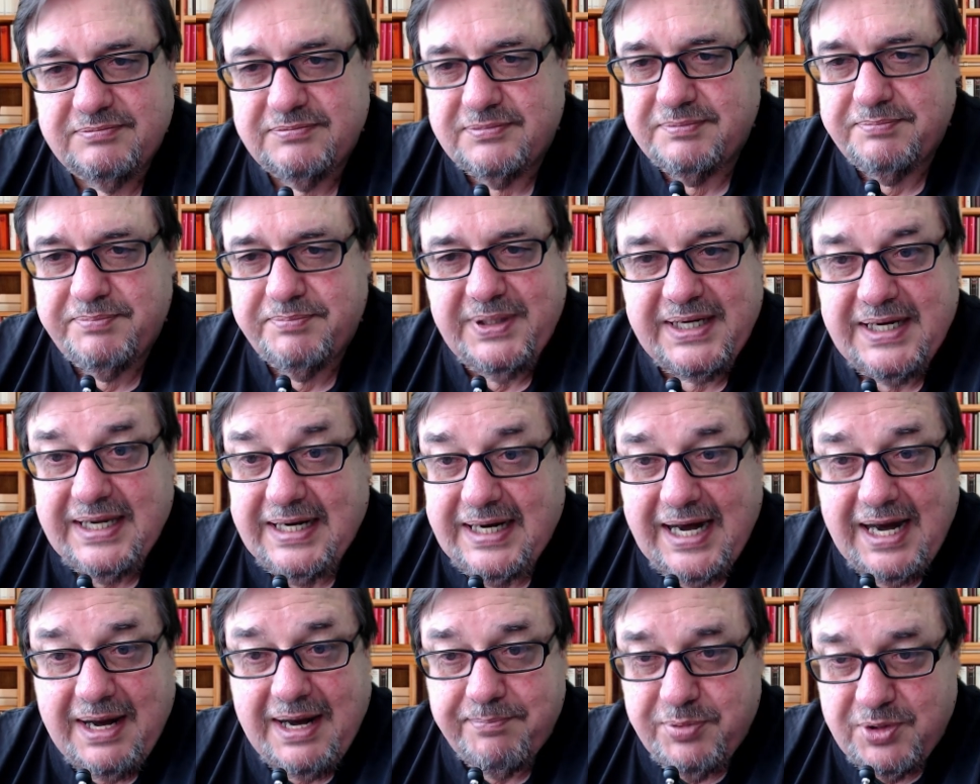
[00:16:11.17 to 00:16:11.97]
being an
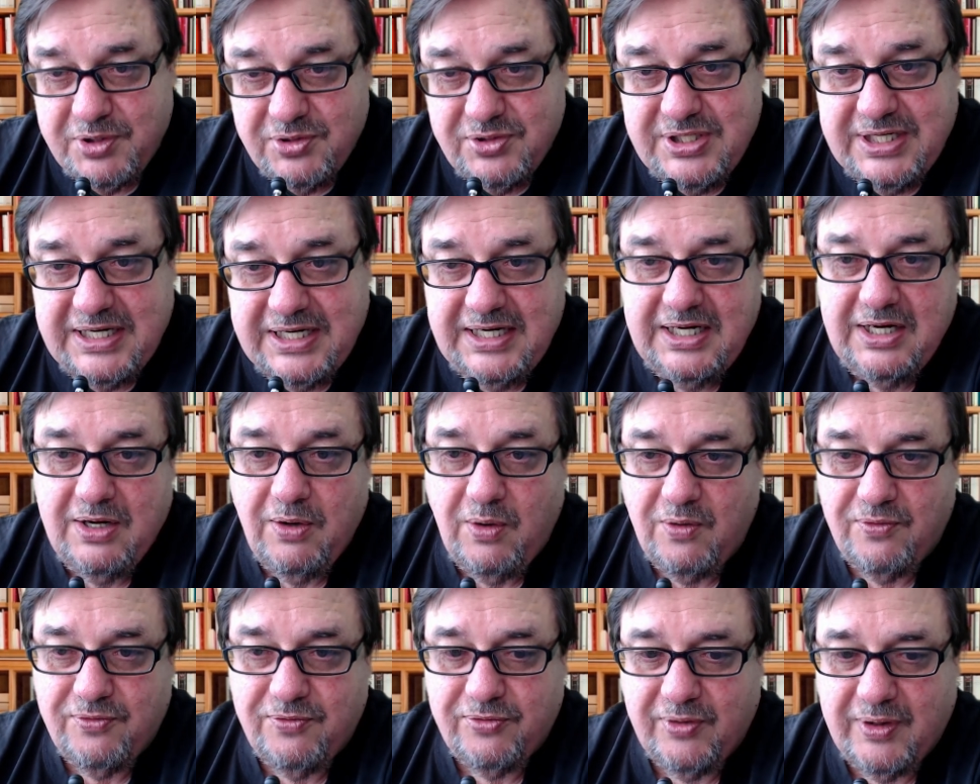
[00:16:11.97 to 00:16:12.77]
amputee
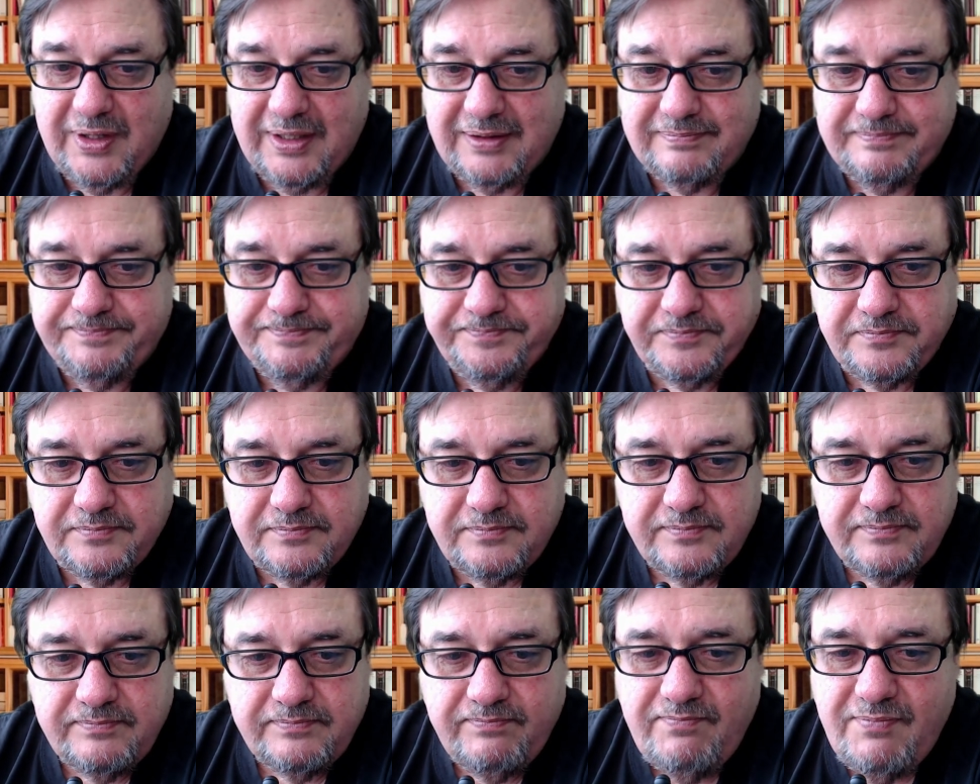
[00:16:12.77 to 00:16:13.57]
over it.
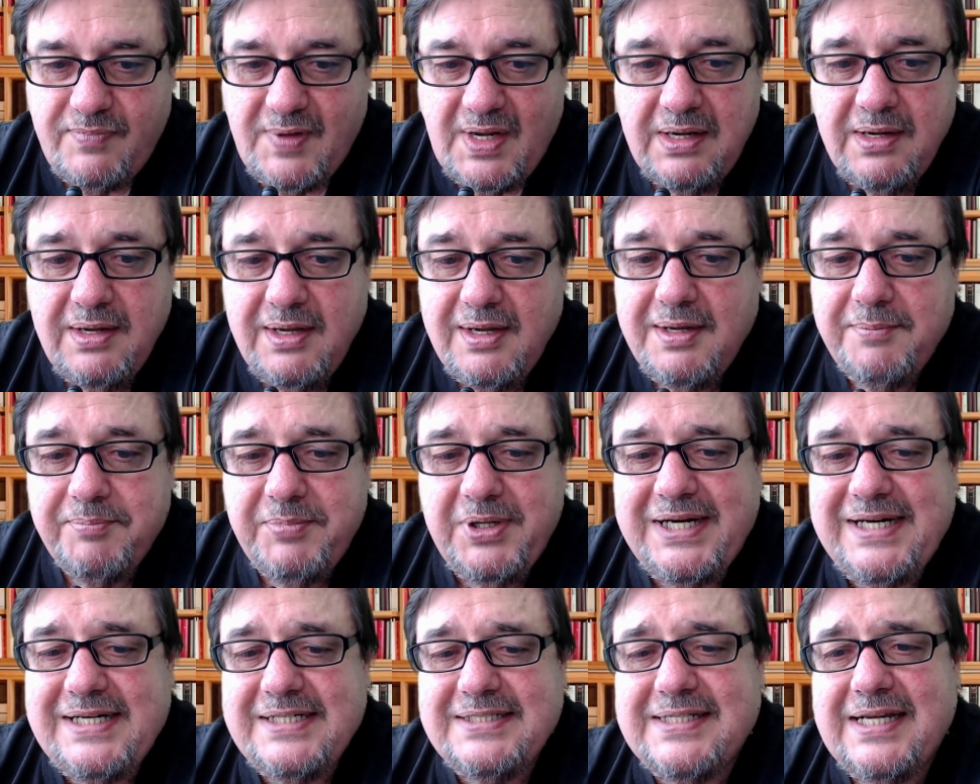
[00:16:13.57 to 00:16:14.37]

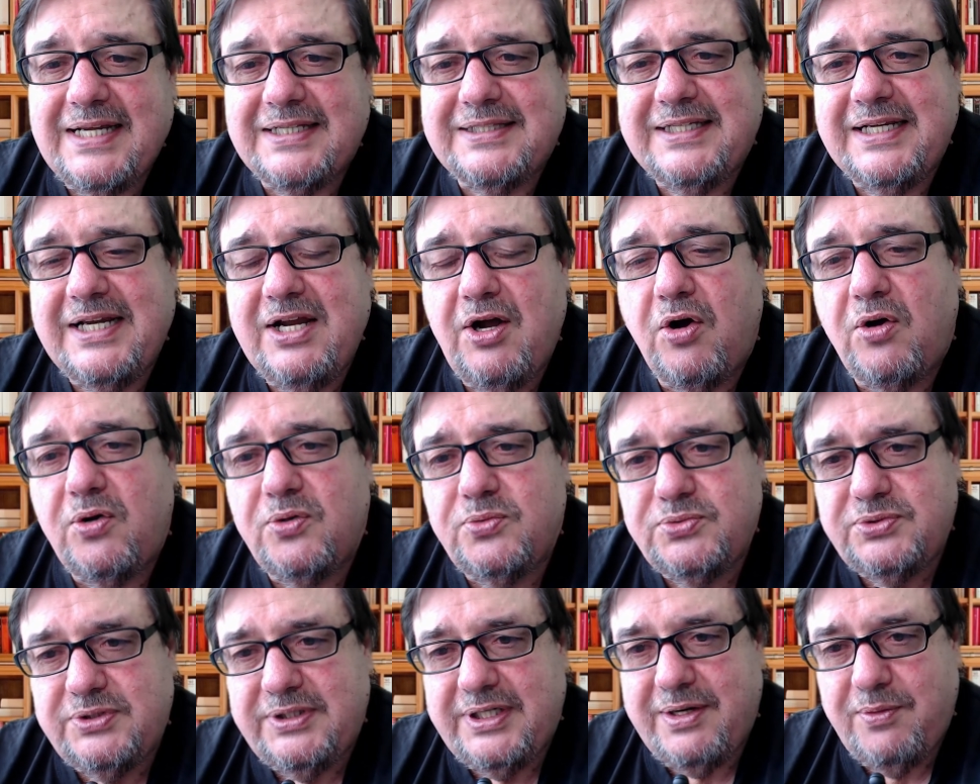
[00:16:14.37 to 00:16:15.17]
But he's not the
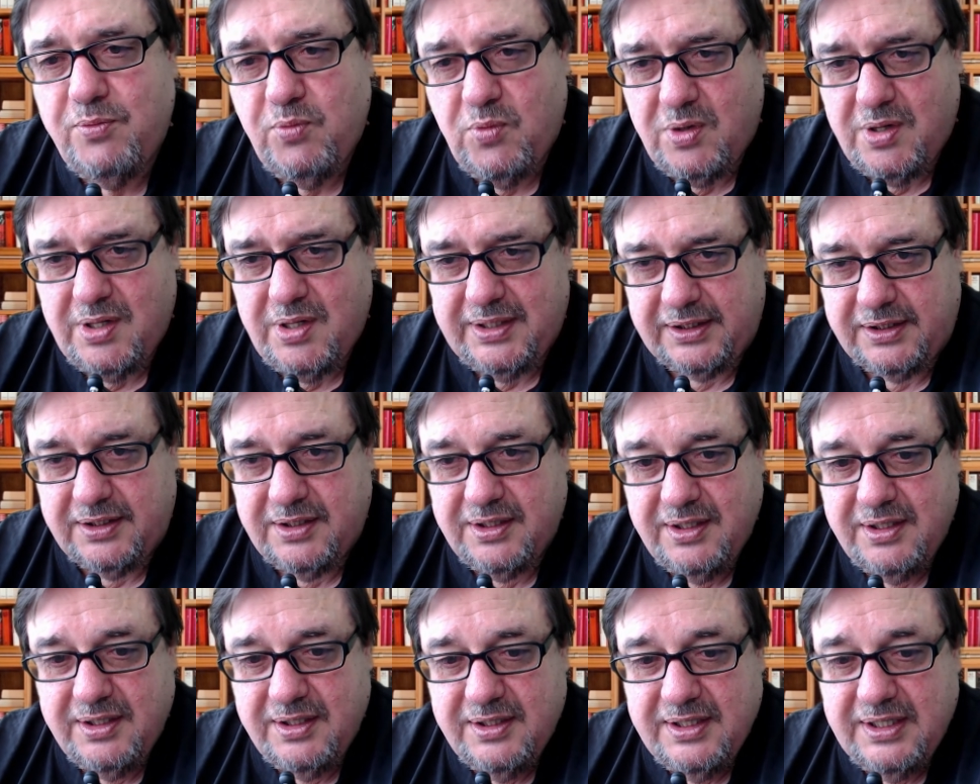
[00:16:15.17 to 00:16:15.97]
only one.
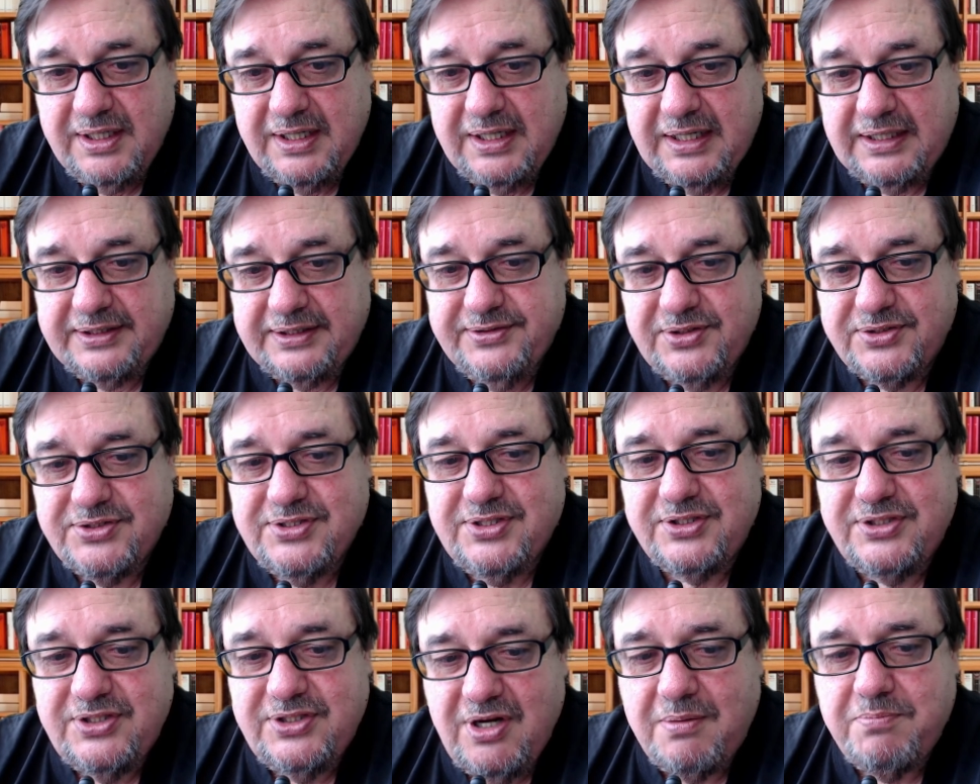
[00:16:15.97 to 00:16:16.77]
There's
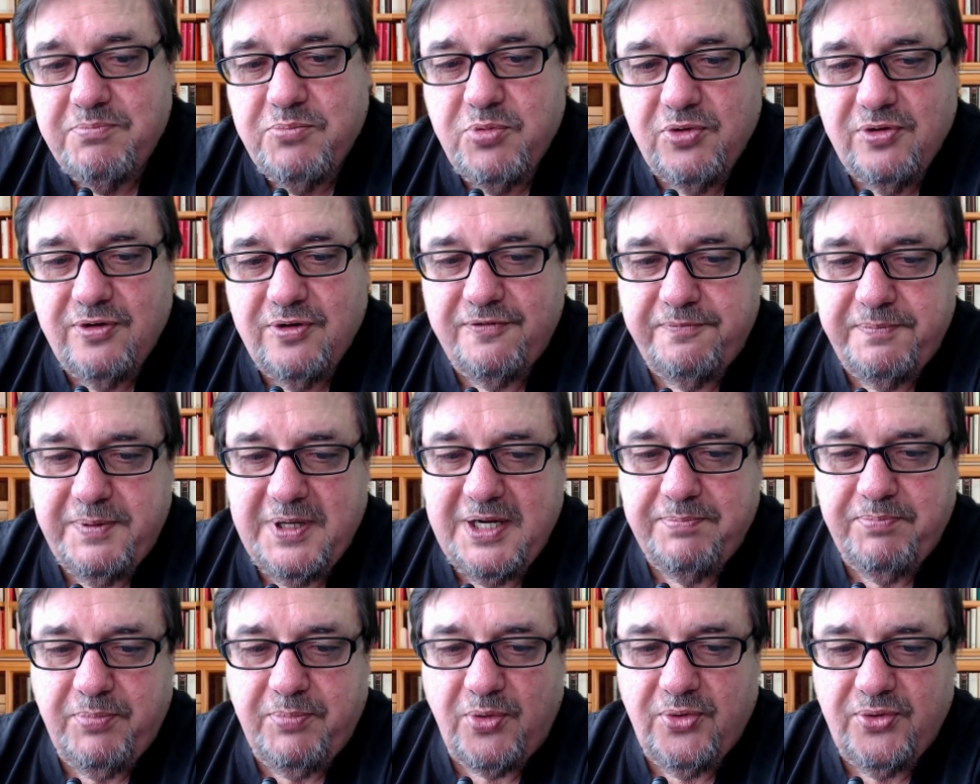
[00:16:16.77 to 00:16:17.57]
a number of
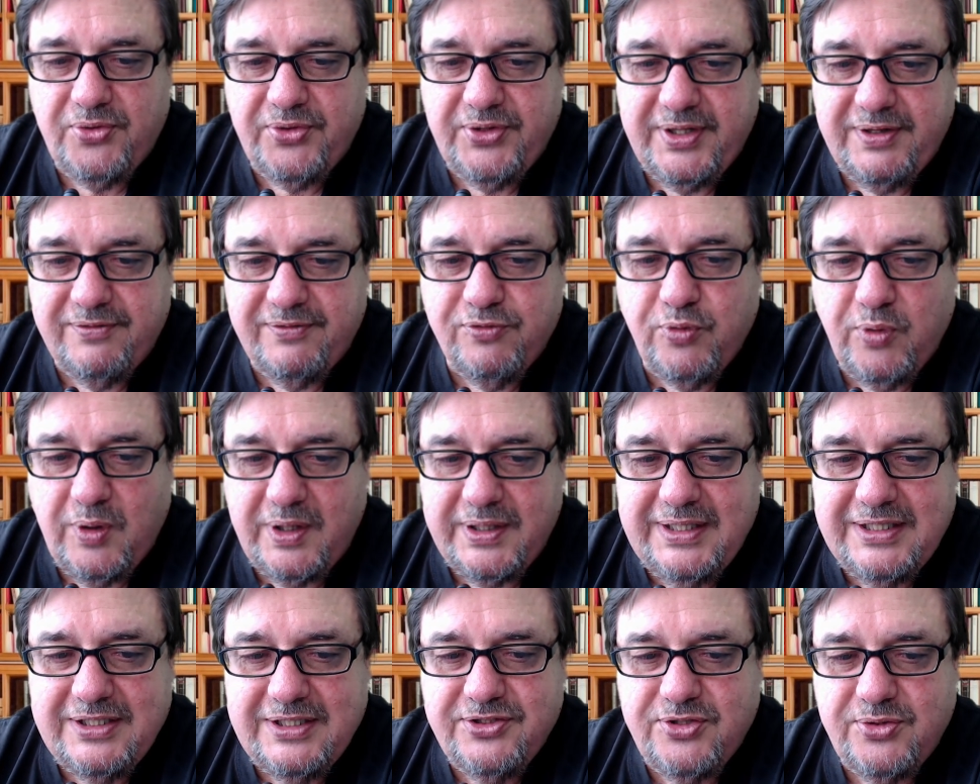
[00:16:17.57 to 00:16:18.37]
people that have
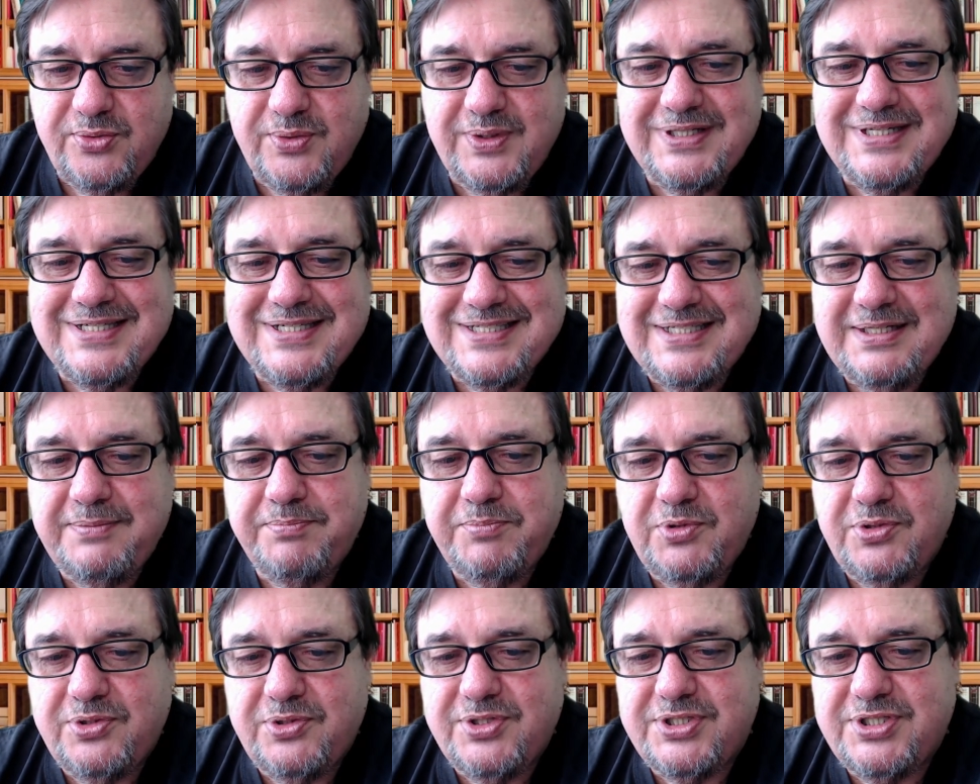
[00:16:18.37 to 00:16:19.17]
run into a
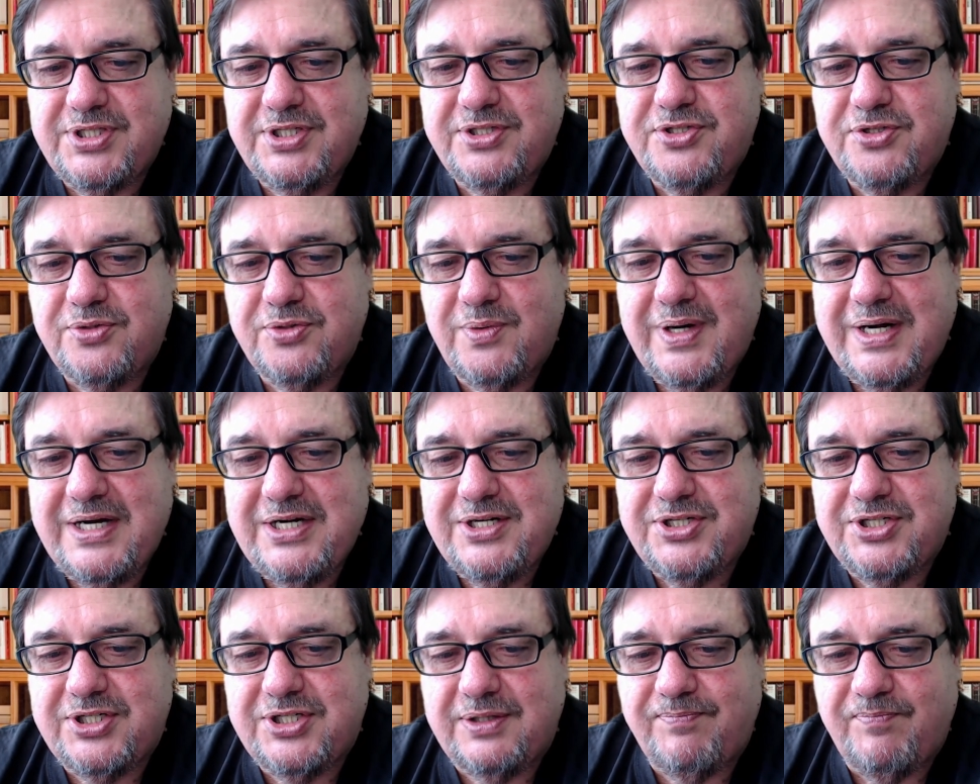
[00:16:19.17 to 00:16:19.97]
similar
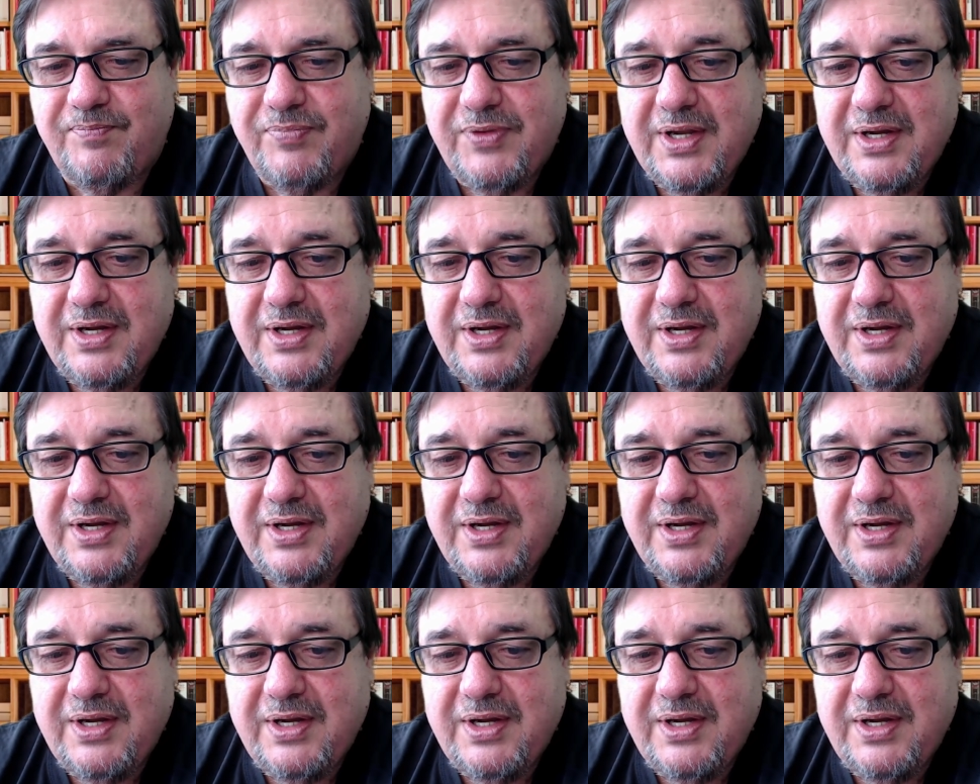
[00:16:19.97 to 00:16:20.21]
situation